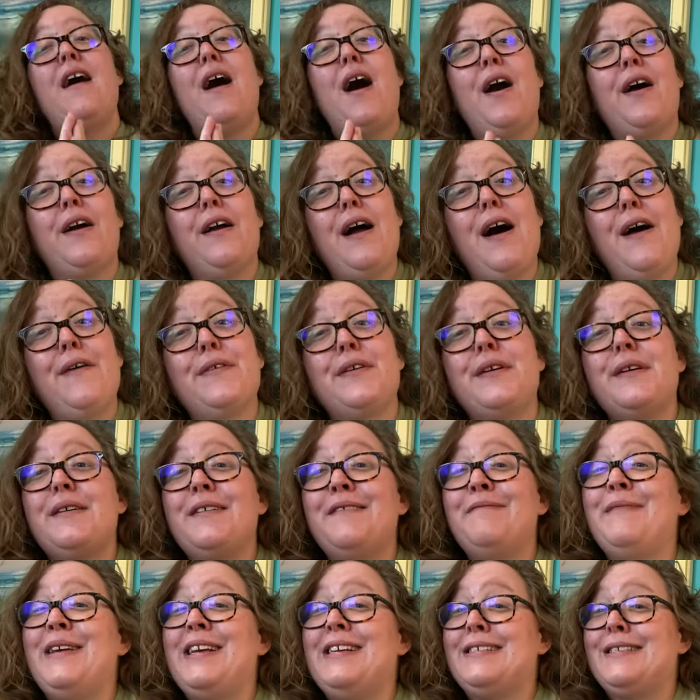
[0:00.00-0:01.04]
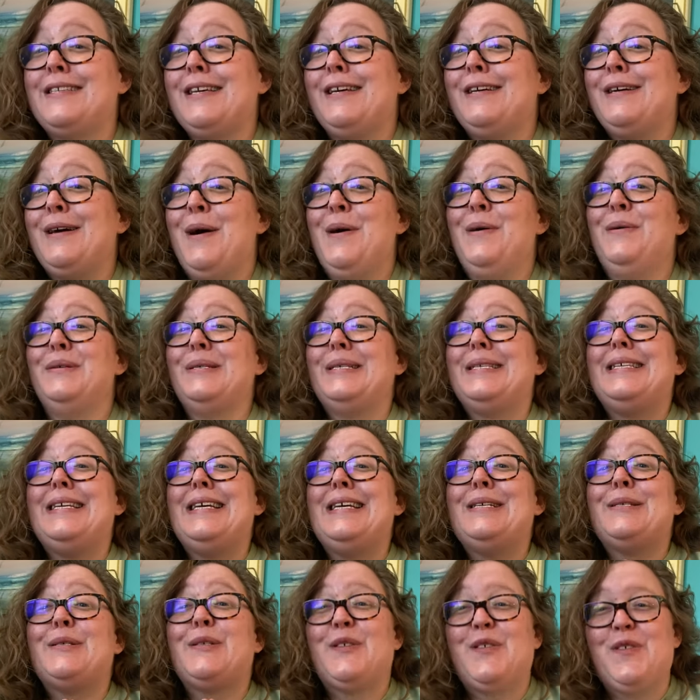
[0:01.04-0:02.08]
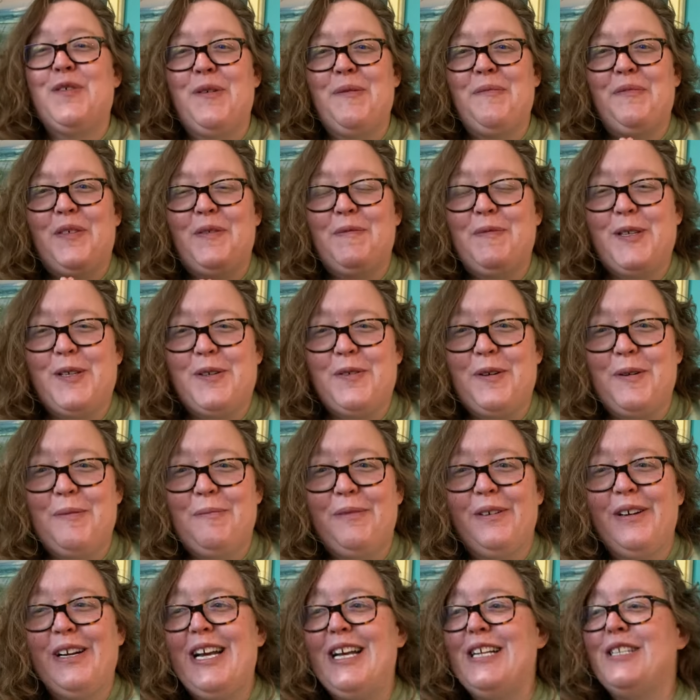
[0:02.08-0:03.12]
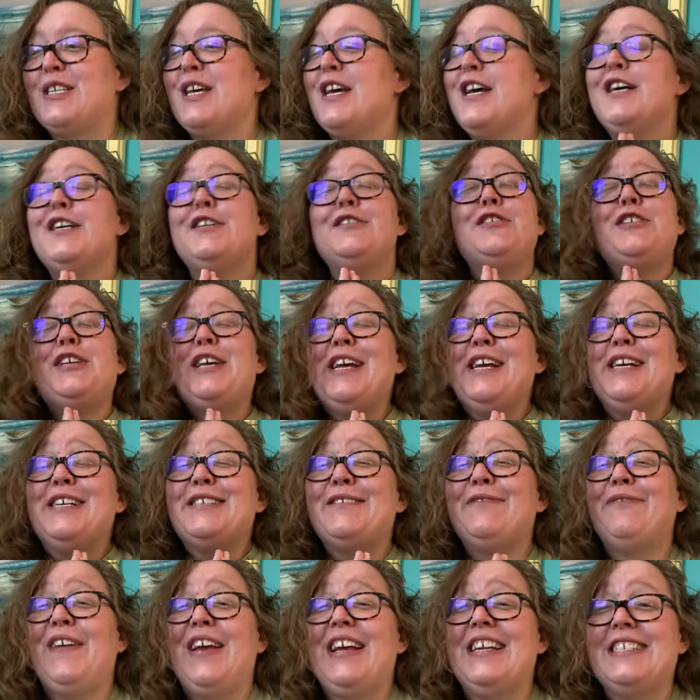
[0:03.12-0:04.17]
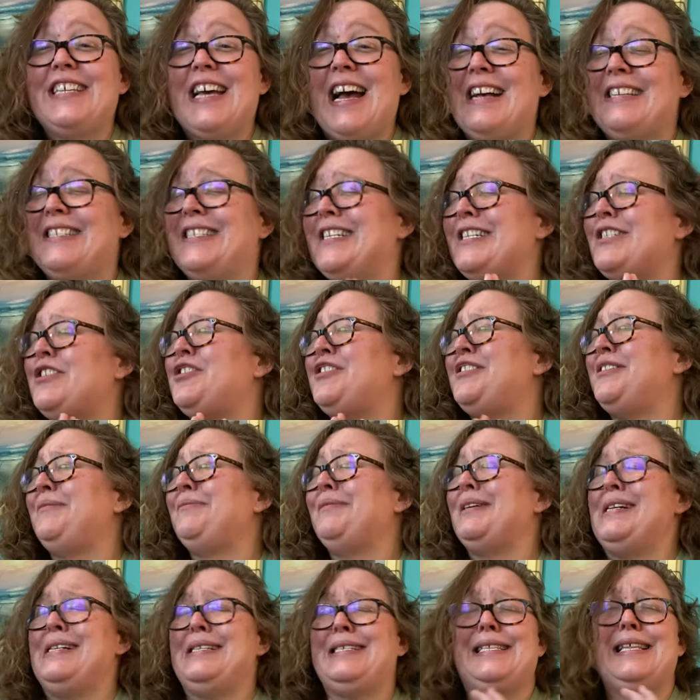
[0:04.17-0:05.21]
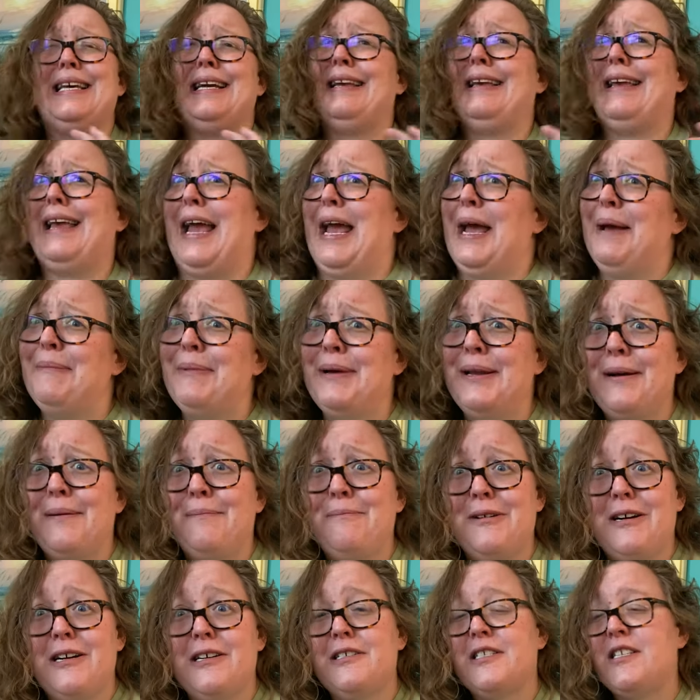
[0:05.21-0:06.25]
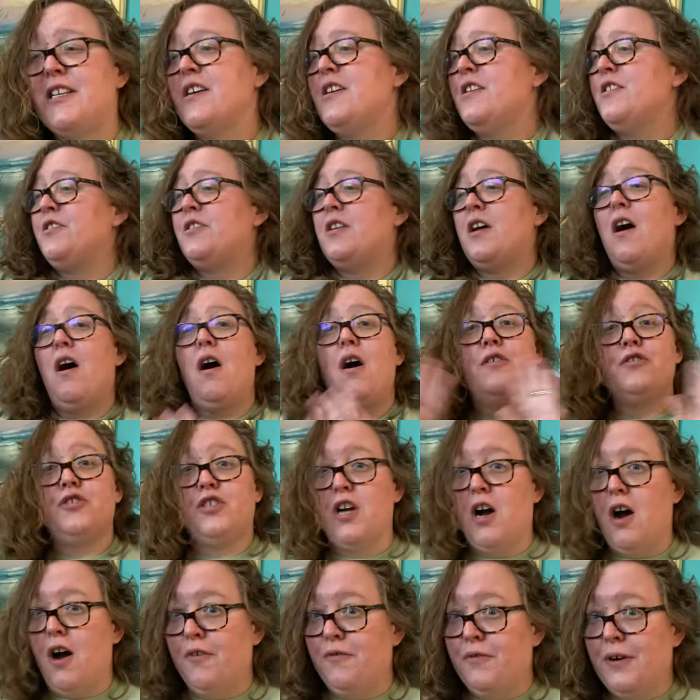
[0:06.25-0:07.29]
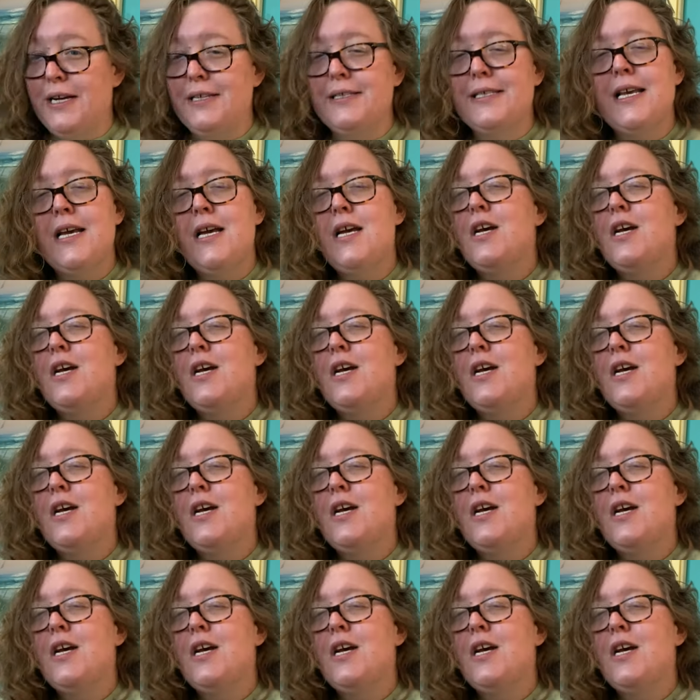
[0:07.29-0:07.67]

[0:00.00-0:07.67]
Our other amazing host is Storm from Storm Reads. She is fantastic. She reads the gamut of books, genres,